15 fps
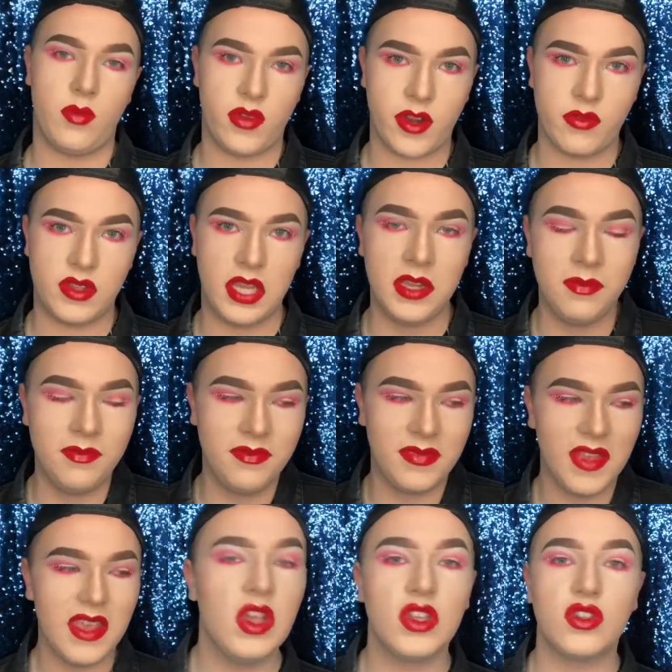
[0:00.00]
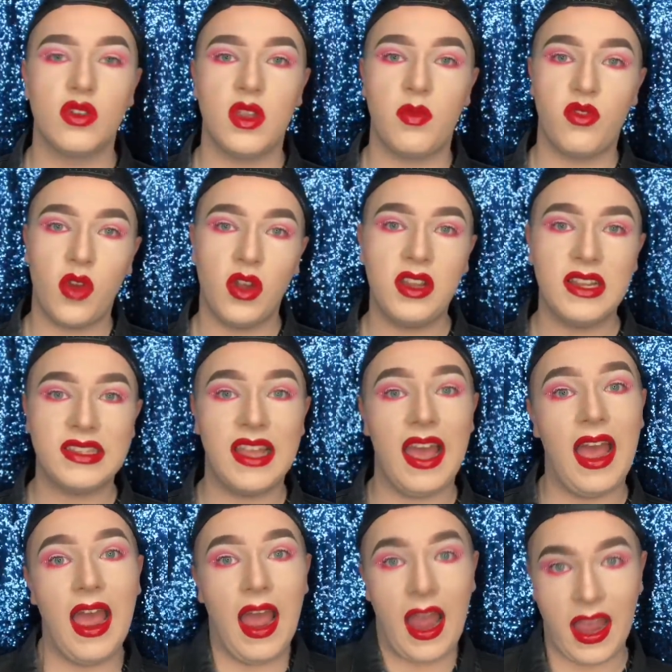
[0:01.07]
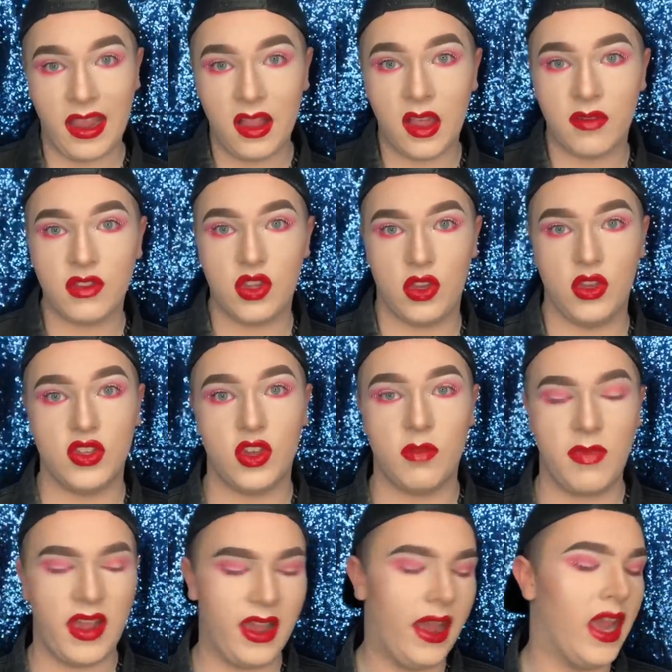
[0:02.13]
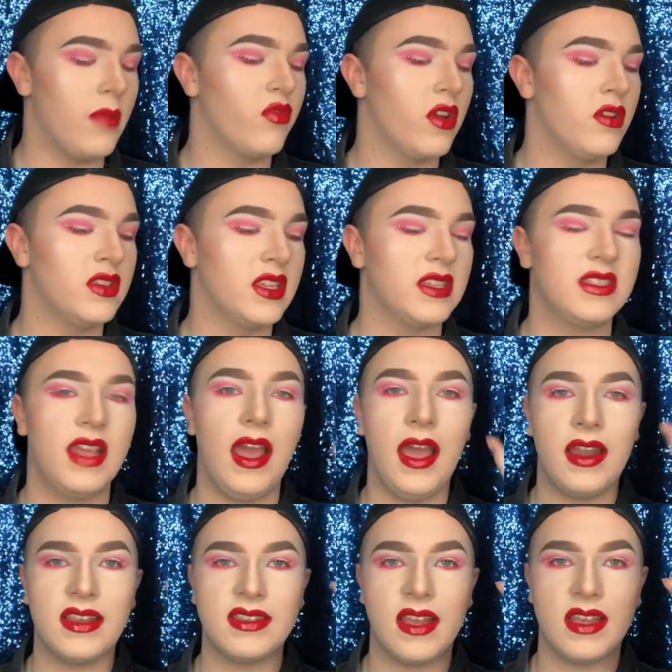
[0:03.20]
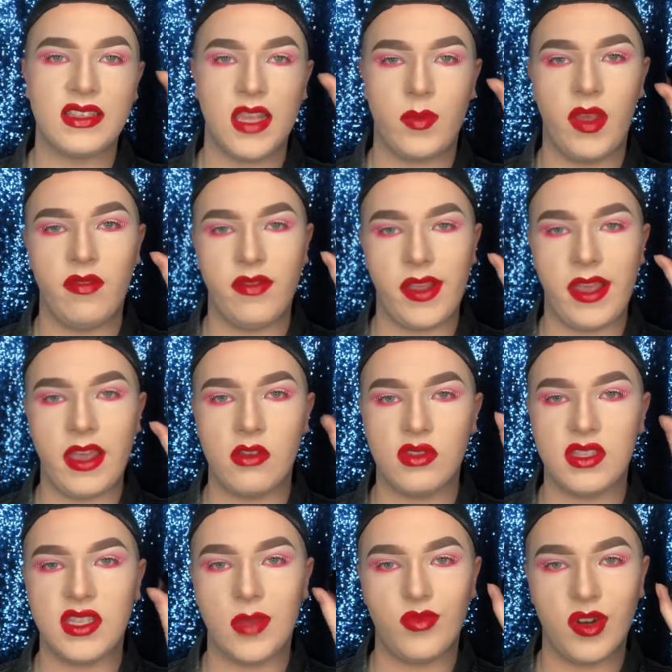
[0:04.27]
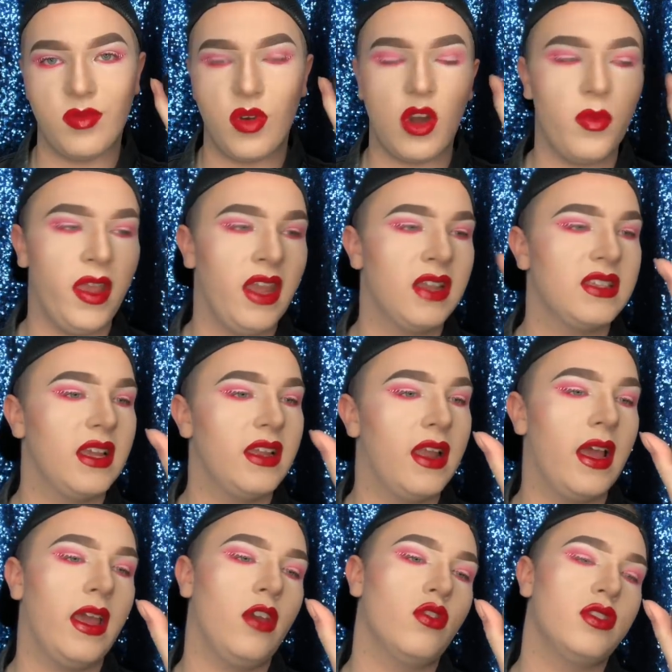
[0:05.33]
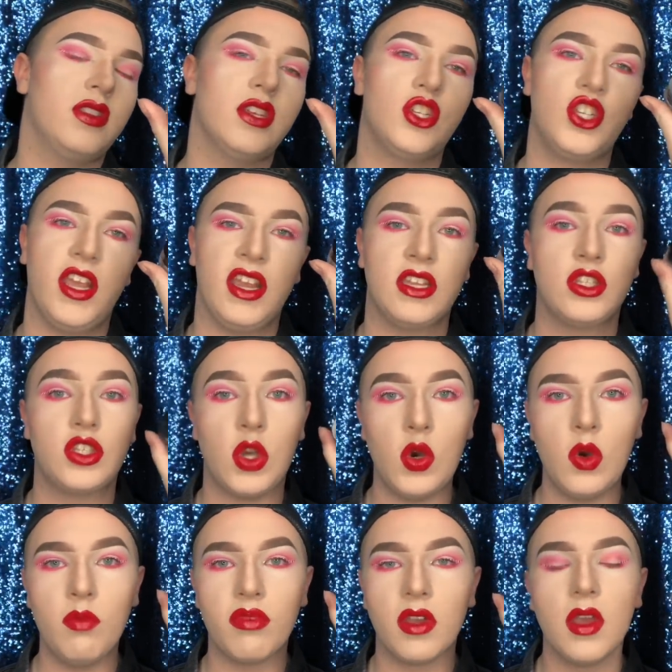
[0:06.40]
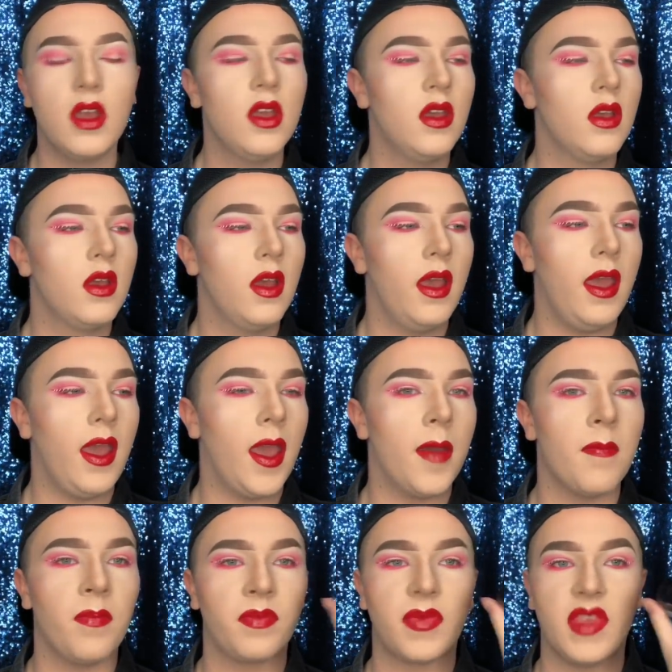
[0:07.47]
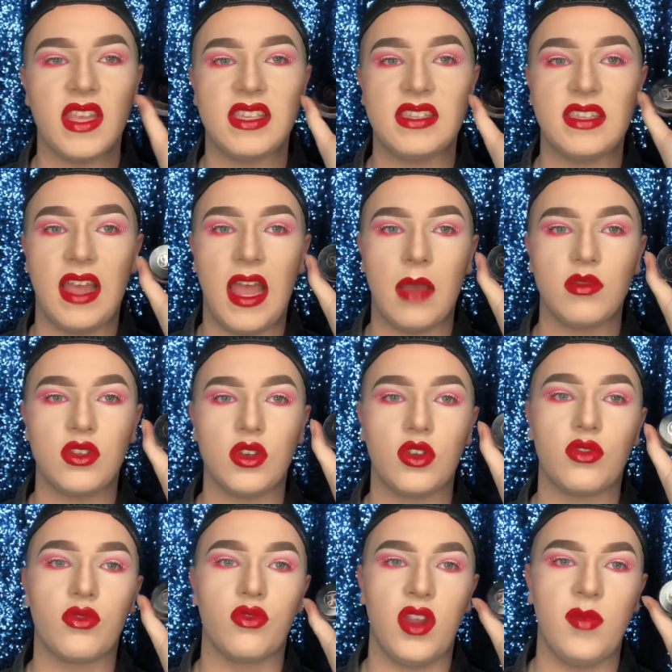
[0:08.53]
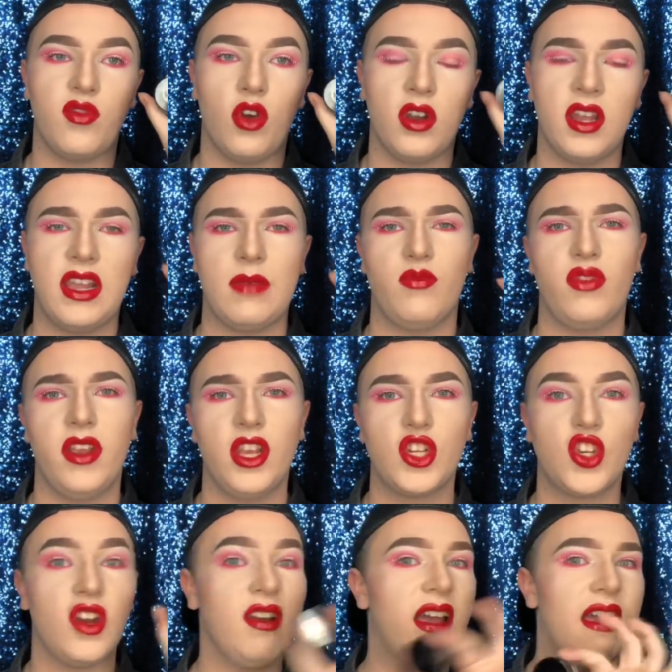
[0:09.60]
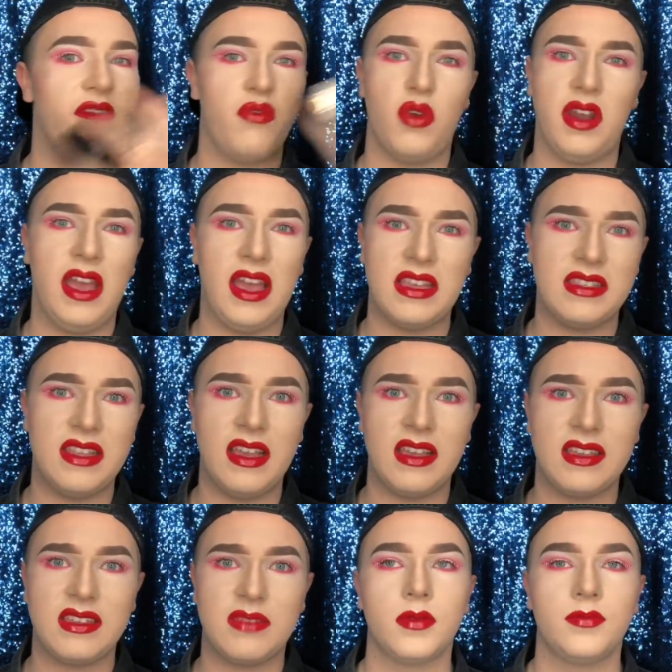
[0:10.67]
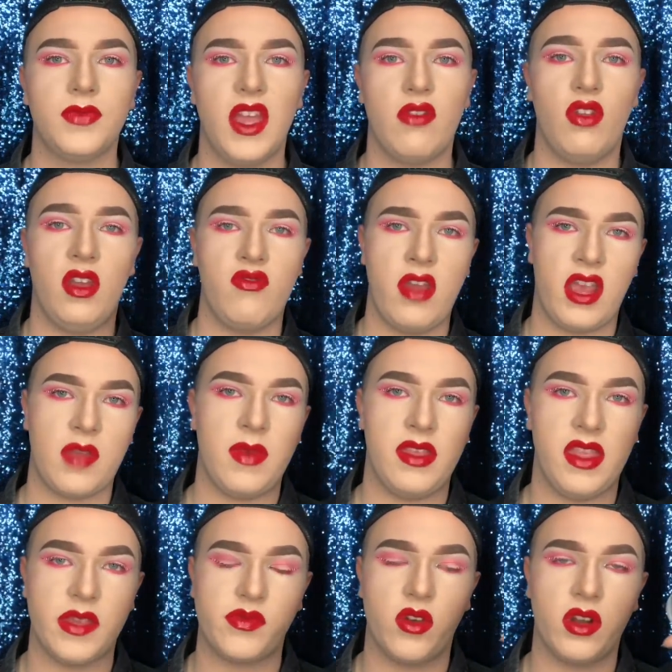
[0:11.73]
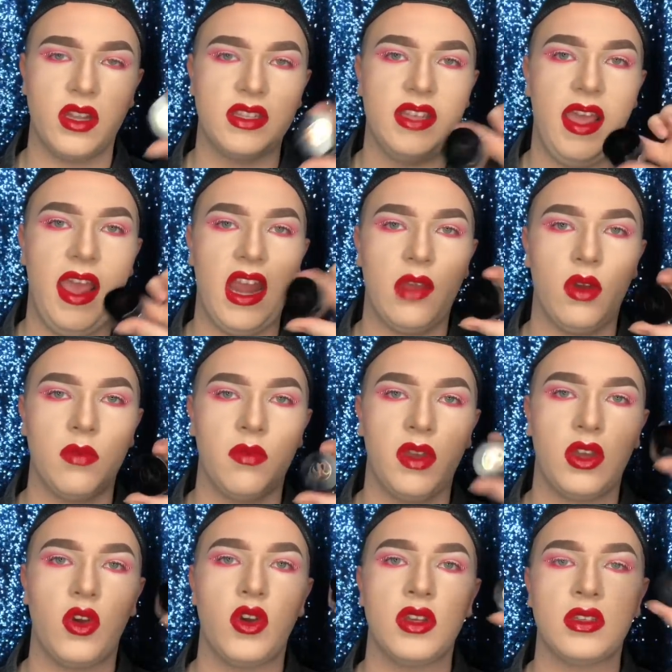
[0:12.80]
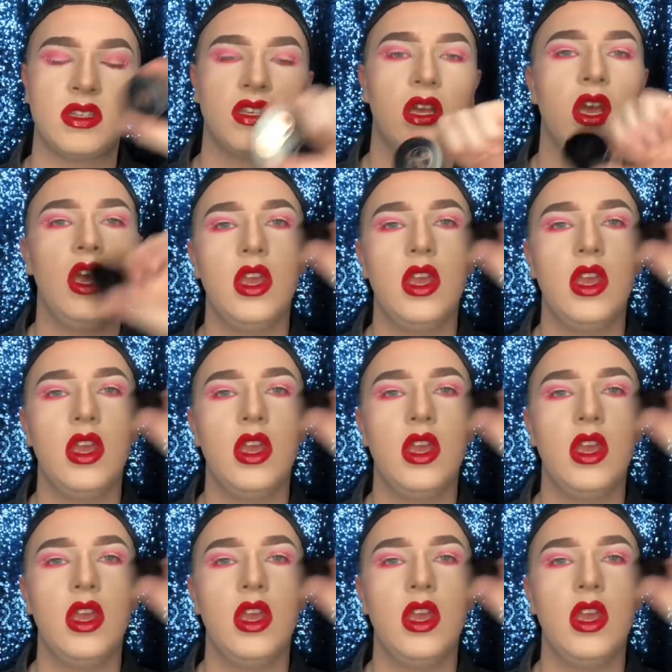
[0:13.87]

the brows. So the product that I love to use on my eyebrows is the Anastasia Beverly Hills dipbrow pomade, and I use the shade taupe. This is an absolute great product. I'm pretty sure everyone has this. I really recommend this product to anyone because